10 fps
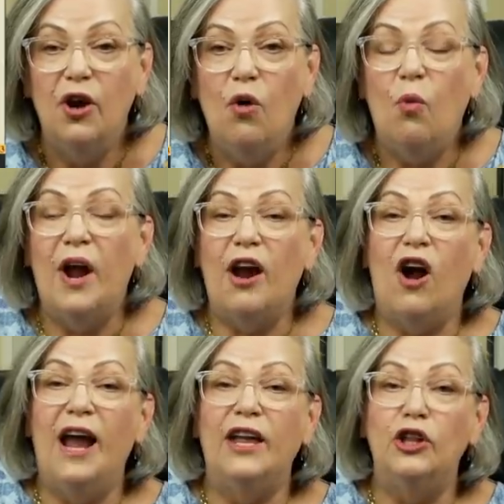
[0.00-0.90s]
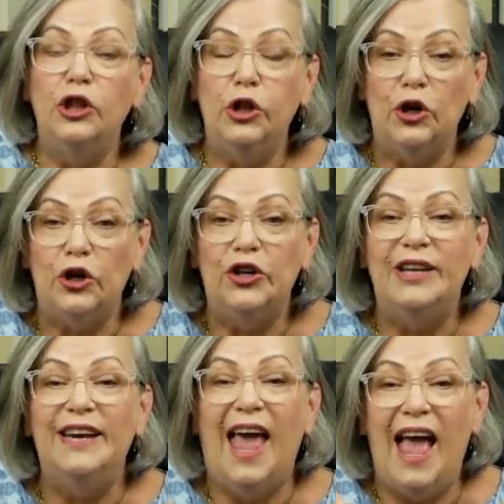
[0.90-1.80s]
where I
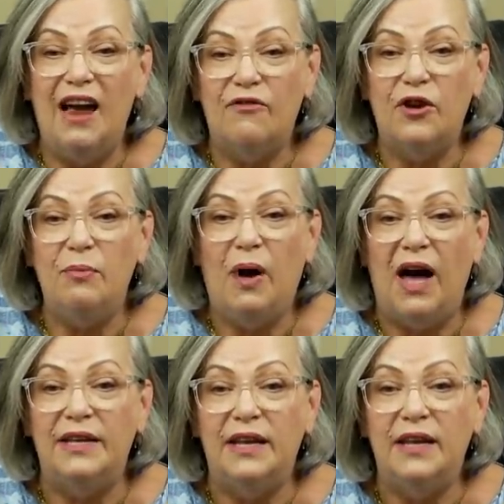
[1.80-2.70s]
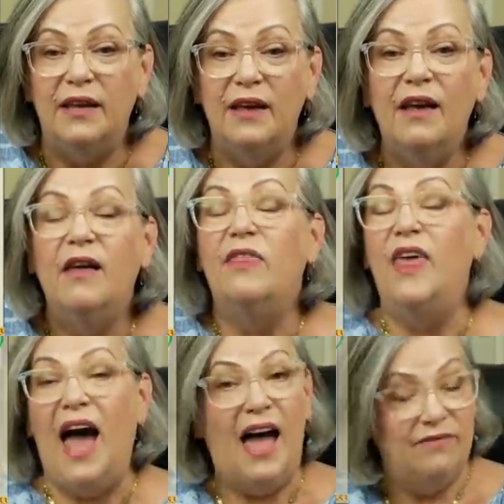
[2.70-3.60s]
alerted everybody
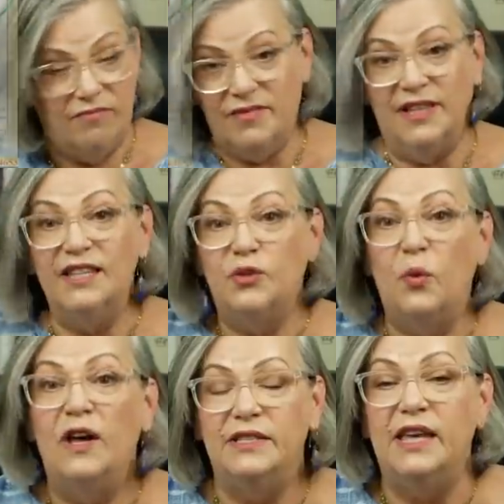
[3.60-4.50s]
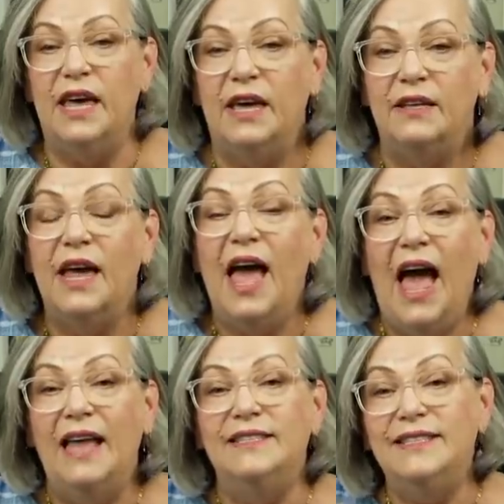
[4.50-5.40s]
that this was it.
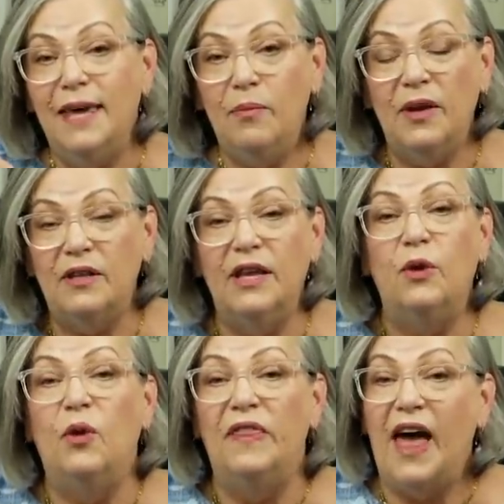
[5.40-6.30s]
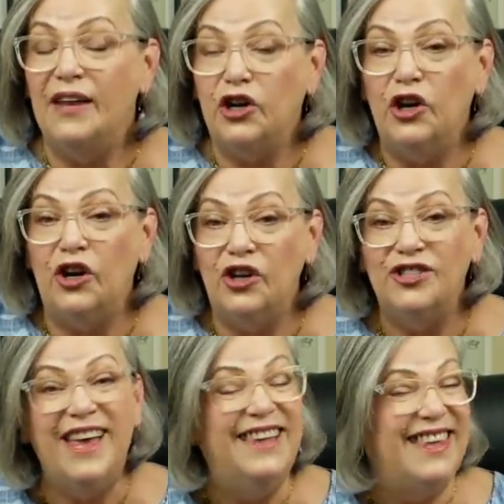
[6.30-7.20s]
And typically, when that
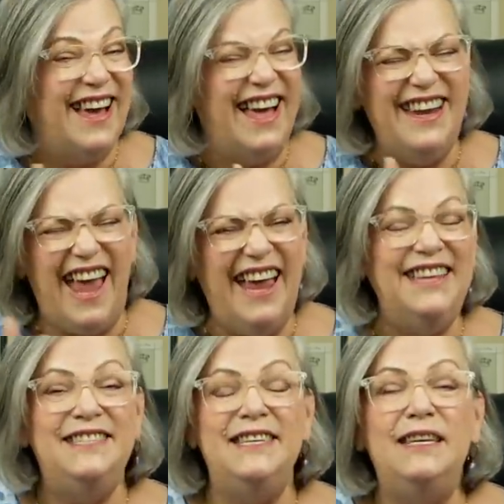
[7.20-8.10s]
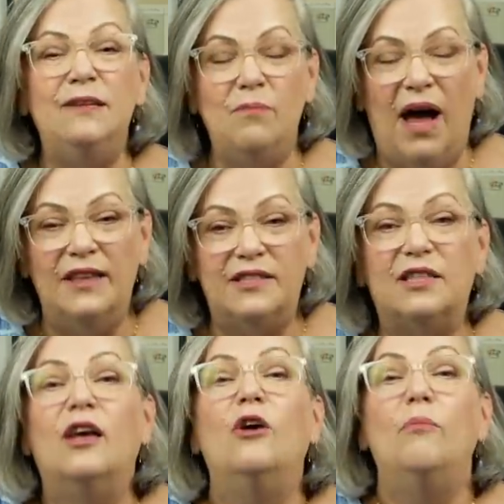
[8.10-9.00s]
occurs, you got 18
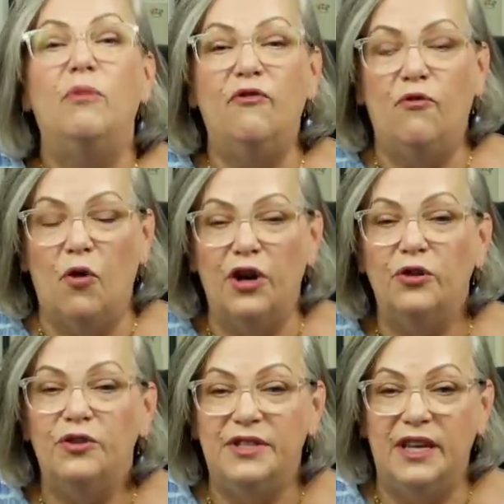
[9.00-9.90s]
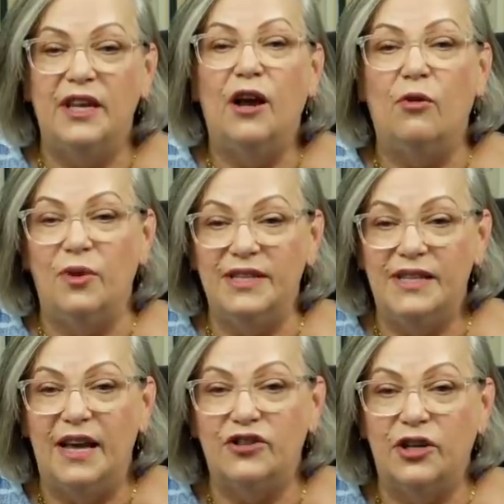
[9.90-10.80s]
months before you see a
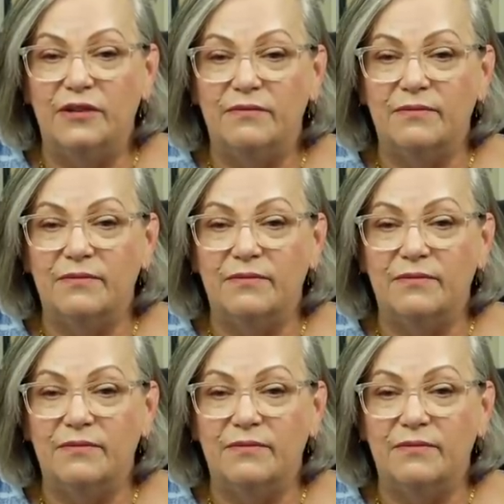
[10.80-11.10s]
recession.